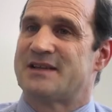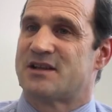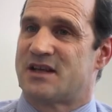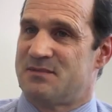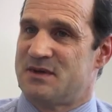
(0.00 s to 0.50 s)

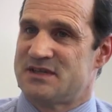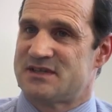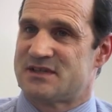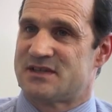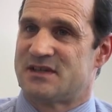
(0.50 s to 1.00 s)
As a
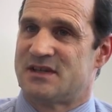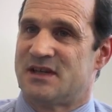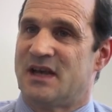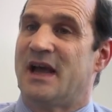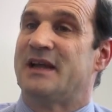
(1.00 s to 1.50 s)
chemist
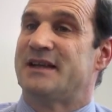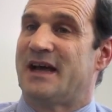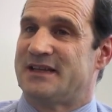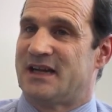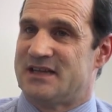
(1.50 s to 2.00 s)

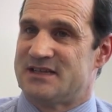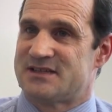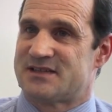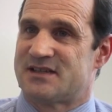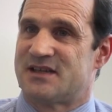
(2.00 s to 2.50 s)
and
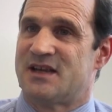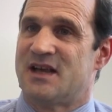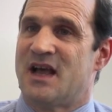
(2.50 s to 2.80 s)
analyst,